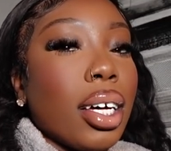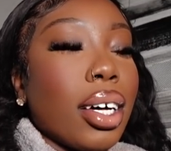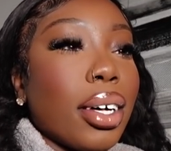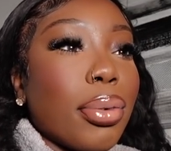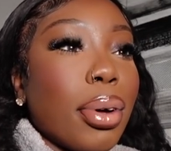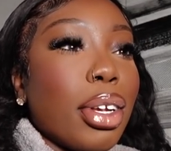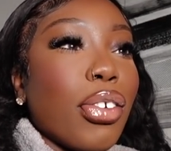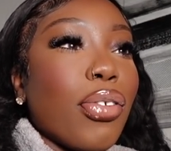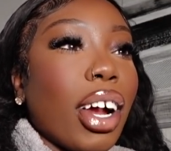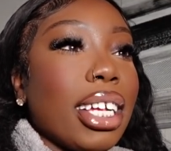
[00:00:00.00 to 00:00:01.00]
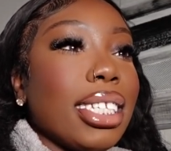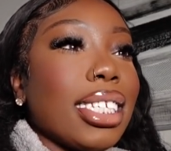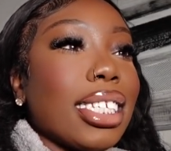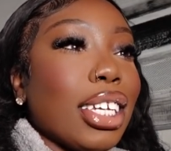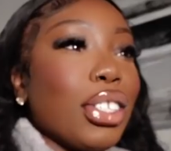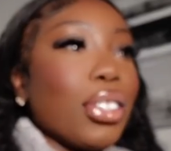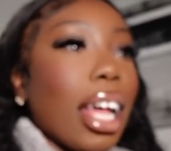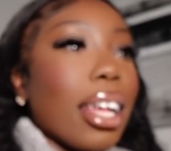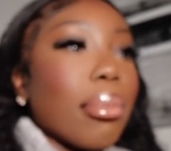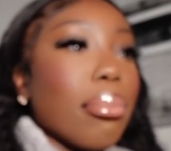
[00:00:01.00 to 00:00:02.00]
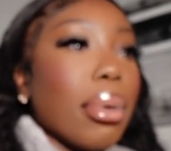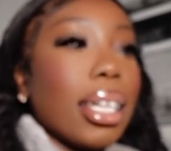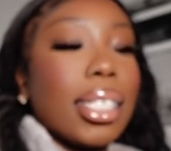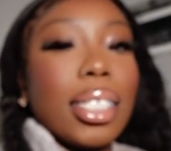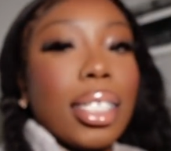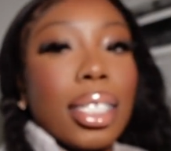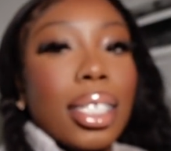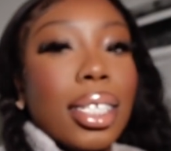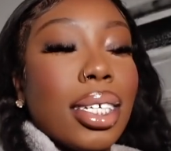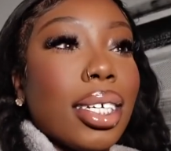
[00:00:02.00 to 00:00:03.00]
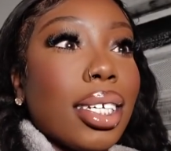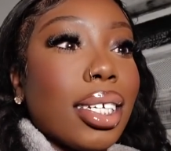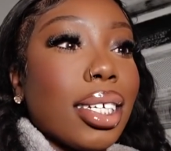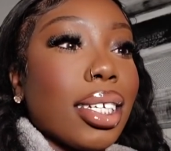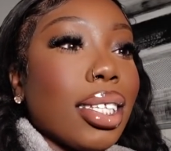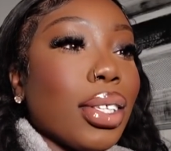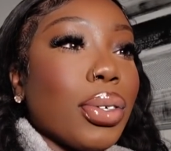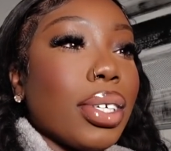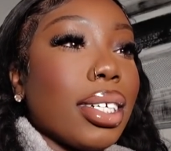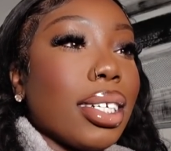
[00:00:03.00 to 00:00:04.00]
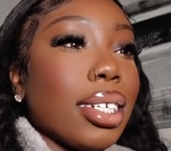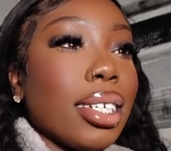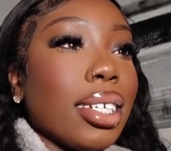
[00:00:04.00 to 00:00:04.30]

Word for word: Ugh, when your friends send you like mix. Lord.